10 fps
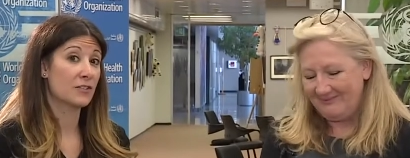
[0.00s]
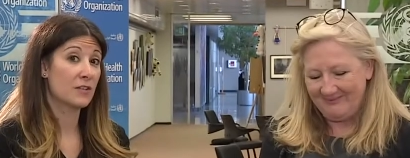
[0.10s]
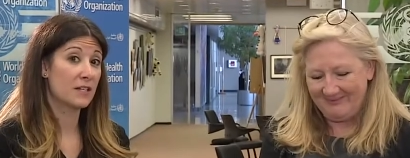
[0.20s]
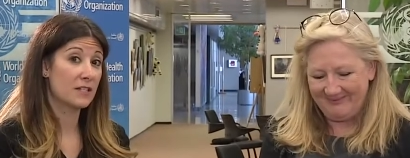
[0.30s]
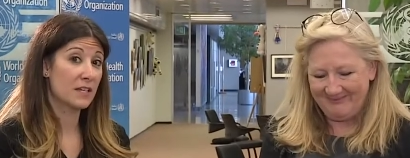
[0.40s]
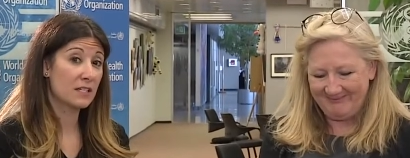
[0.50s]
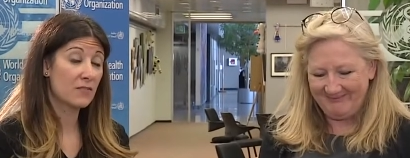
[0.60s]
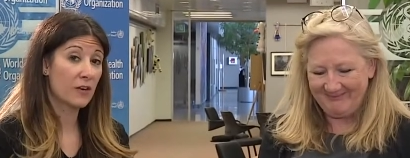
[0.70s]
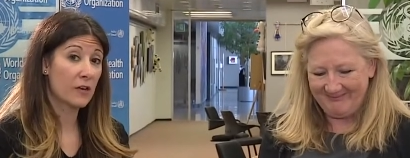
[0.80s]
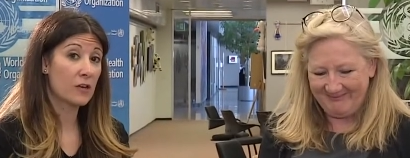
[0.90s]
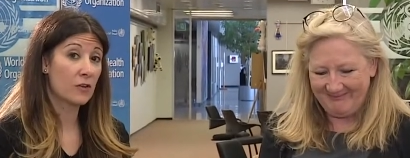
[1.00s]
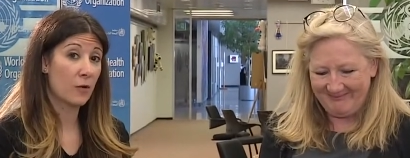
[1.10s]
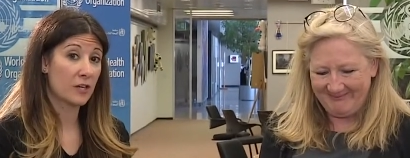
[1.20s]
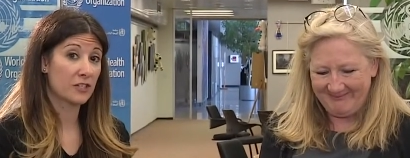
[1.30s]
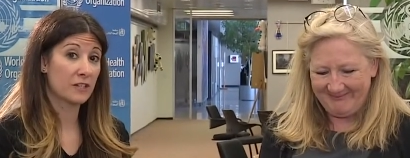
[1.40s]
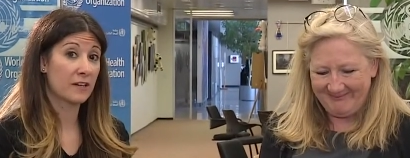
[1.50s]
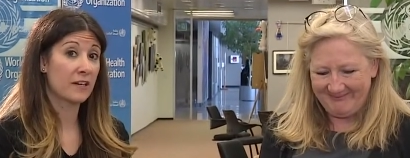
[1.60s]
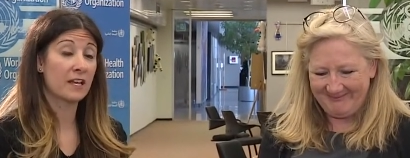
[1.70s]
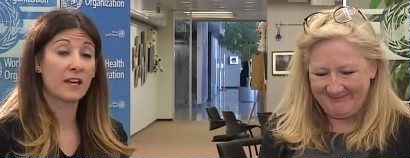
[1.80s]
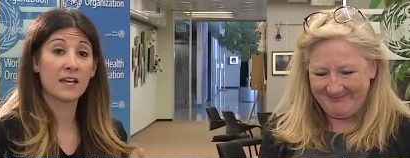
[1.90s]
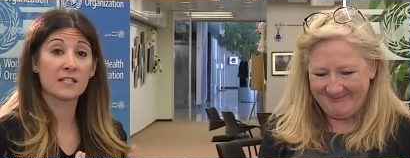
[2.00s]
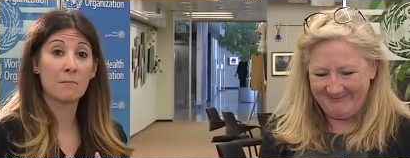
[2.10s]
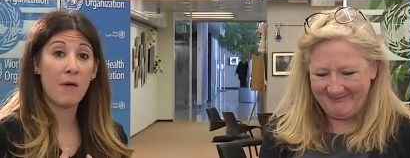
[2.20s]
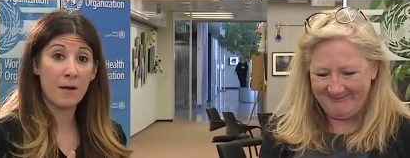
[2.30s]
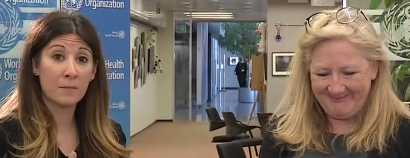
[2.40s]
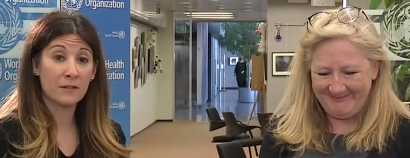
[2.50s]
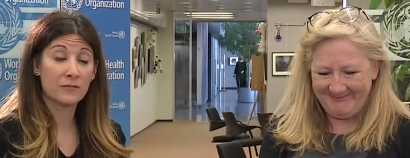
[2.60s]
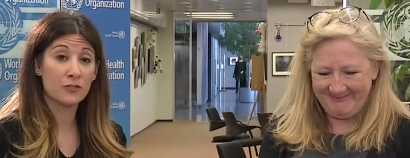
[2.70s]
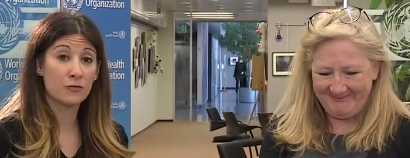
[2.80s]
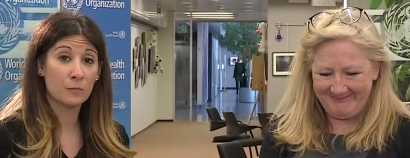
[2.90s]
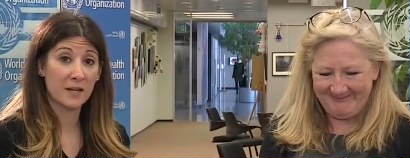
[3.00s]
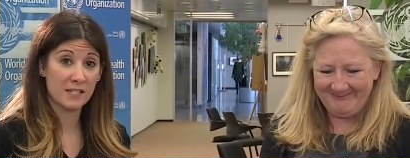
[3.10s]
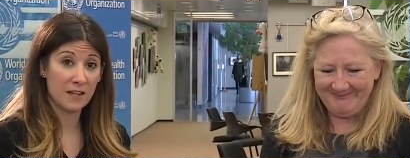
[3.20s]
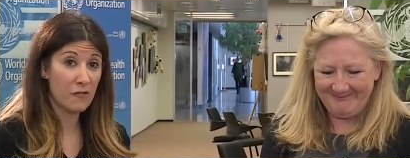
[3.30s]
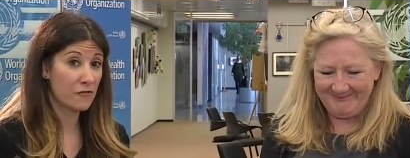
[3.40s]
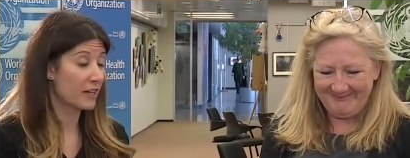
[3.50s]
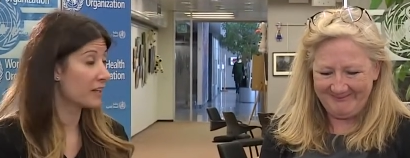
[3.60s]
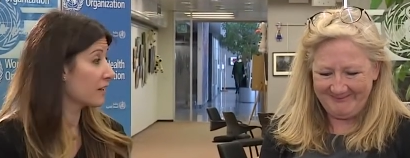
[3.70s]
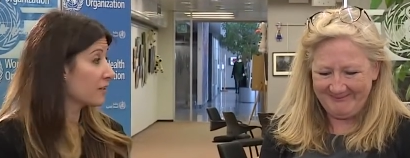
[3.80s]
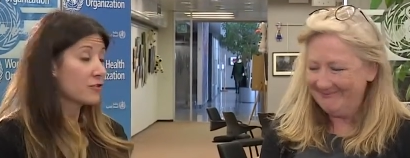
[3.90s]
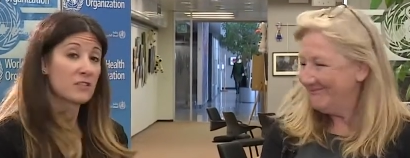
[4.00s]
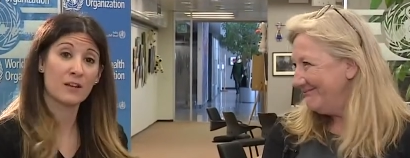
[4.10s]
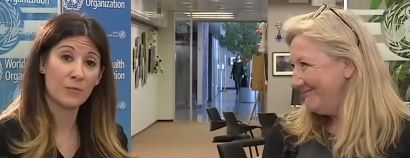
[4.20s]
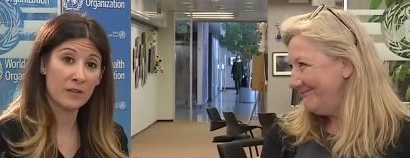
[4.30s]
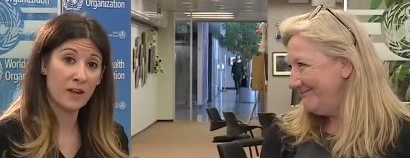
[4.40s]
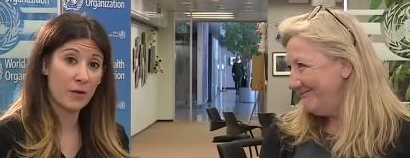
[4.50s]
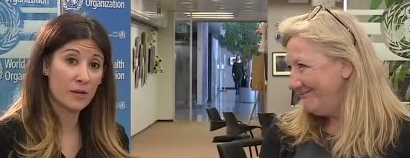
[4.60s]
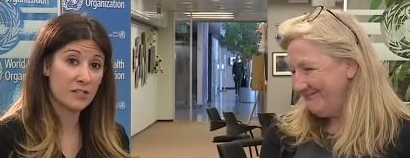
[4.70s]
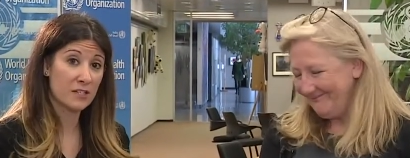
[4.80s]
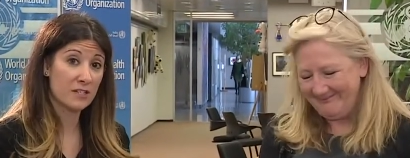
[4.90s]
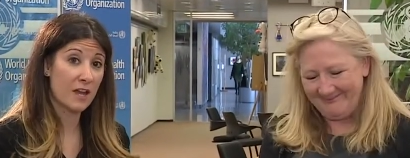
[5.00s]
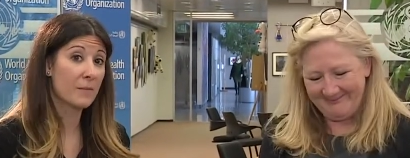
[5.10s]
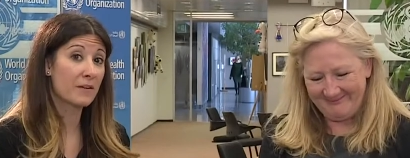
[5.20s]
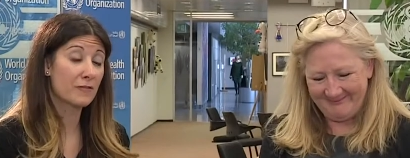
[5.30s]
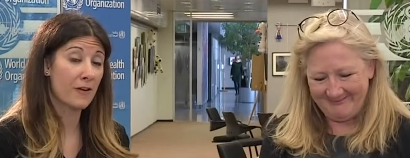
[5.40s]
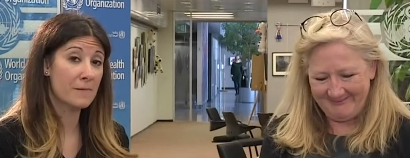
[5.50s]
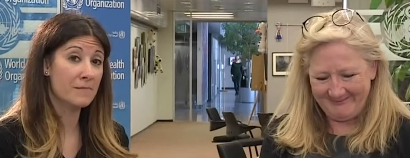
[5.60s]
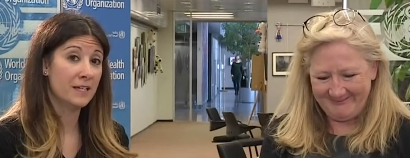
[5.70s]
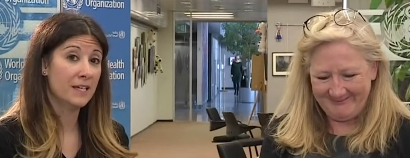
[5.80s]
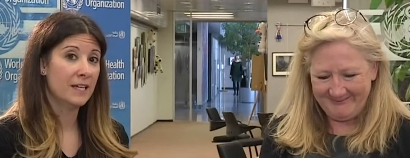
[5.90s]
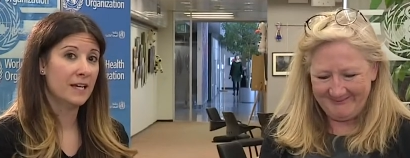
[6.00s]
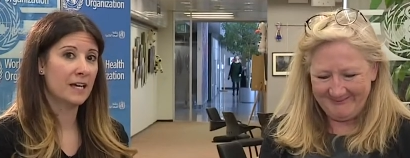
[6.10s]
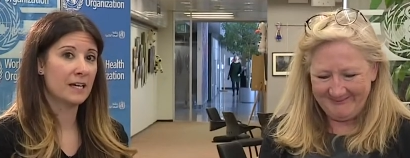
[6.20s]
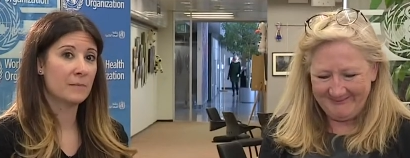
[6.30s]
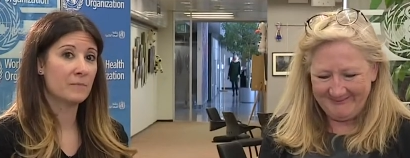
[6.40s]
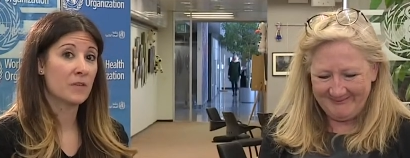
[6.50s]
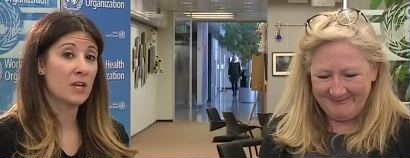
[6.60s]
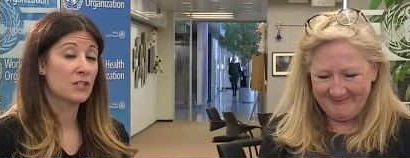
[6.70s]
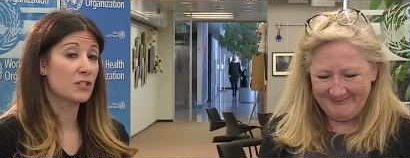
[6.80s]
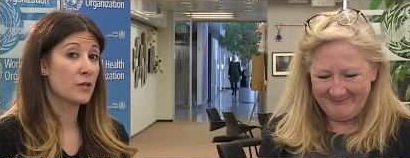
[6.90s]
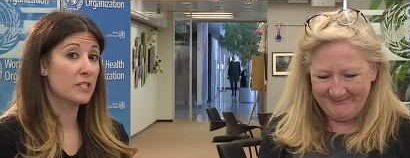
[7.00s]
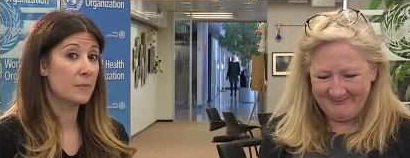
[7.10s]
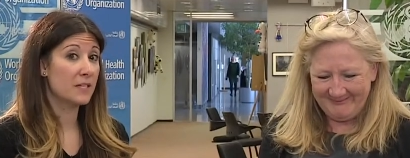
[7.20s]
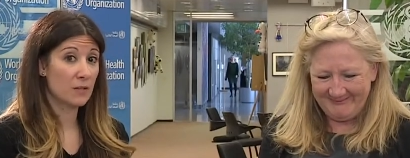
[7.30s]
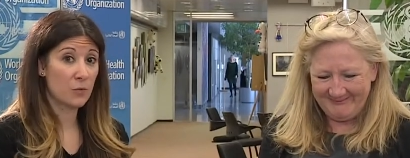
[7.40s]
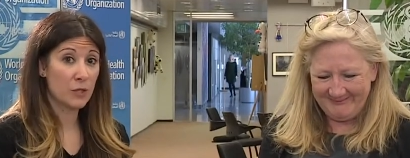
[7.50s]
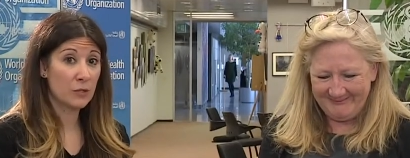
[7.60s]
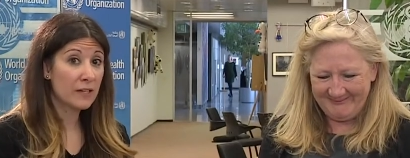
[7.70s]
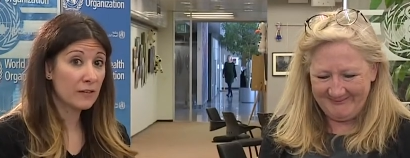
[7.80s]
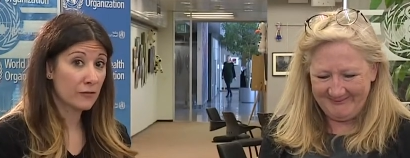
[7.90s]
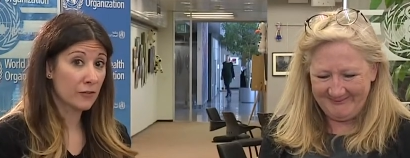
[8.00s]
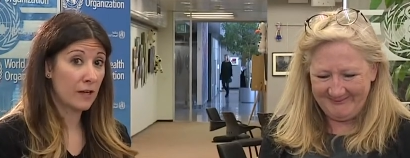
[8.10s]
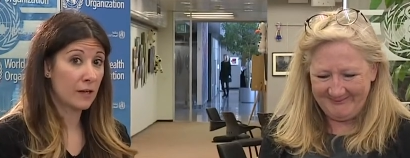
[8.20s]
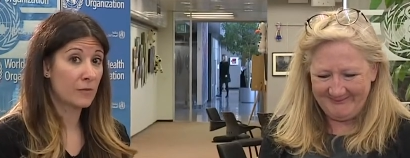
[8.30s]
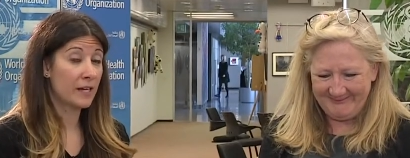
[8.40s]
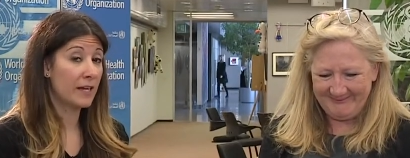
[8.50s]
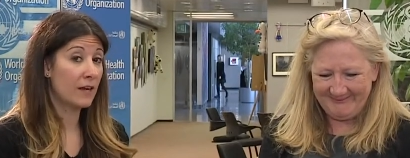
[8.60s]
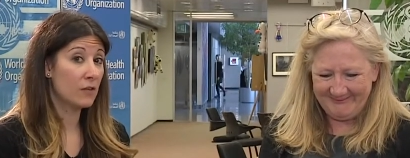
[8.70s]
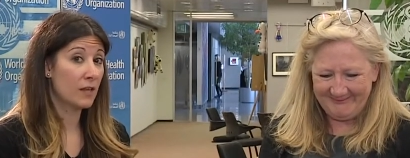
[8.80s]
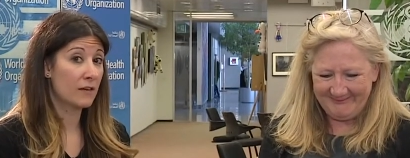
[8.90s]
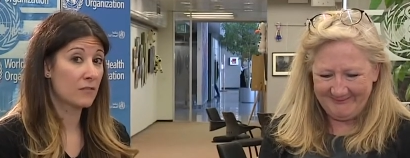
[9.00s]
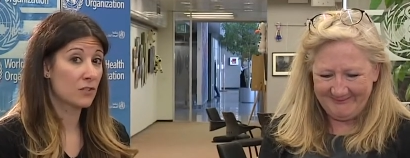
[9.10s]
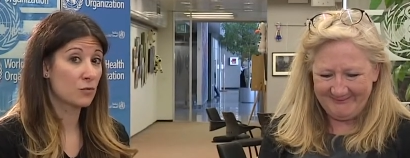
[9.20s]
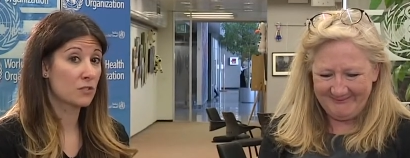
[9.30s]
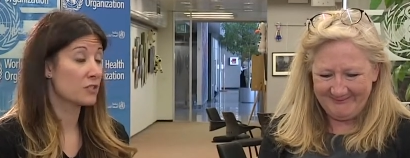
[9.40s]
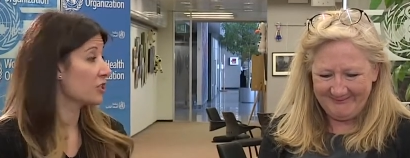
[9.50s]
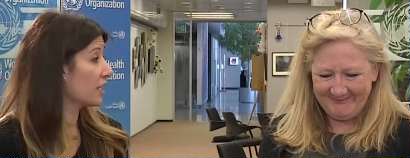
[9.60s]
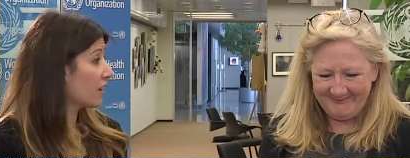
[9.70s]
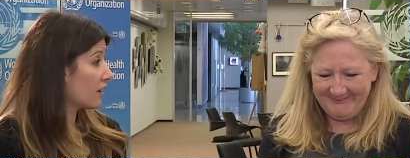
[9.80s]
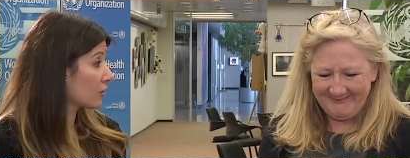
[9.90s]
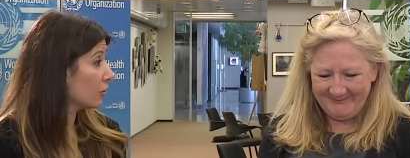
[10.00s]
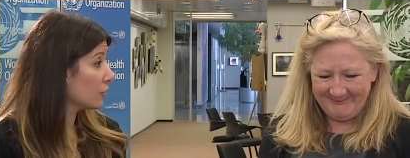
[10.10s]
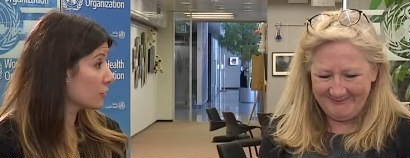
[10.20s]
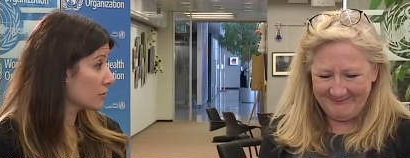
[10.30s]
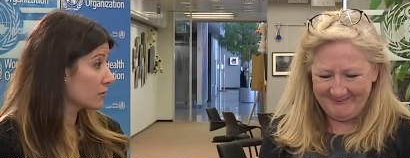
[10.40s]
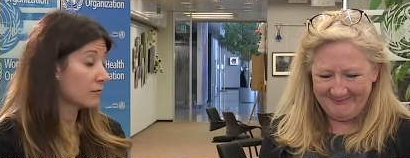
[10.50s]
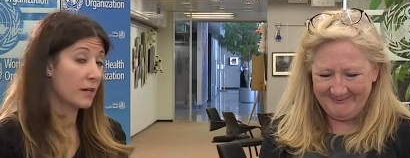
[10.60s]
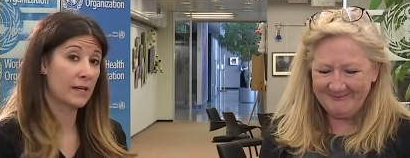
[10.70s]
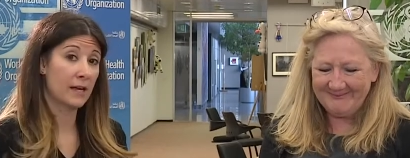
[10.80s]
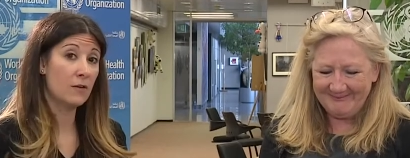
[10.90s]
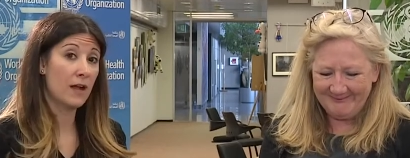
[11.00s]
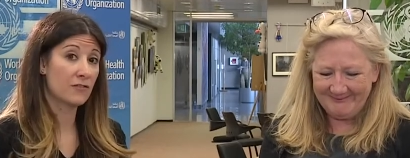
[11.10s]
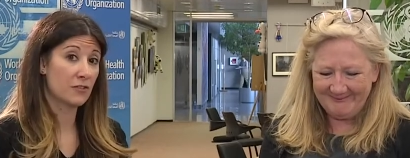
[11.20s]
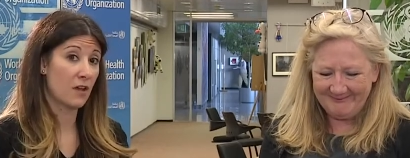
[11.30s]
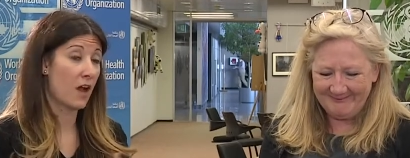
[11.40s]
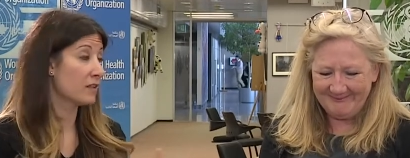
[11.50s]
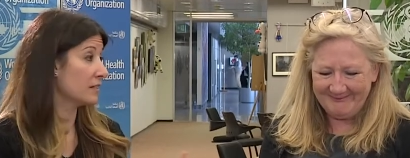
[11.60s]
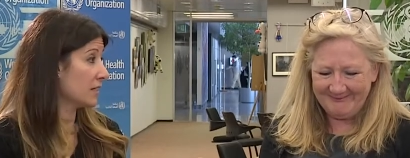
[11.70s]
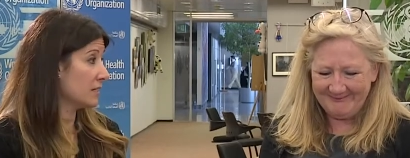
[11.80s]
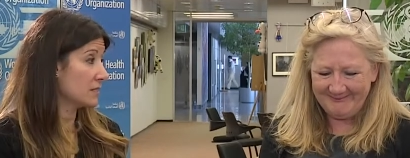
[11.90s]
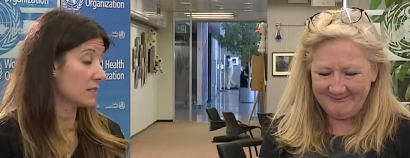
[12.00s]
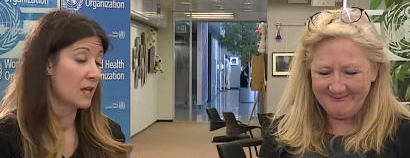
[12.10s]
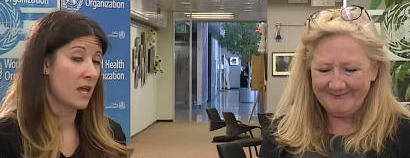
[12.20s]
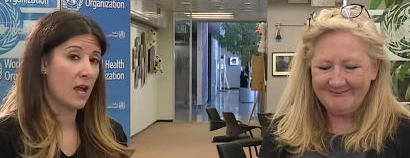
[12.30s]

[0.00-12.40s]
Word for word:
Speaker 1: so that, that's a very good question. And, and as a mom of two myself, I can understand where that question is coming from. Um, so it depends on where you live. Um, right now, a lot of the schools in China are closed right now after the holidays,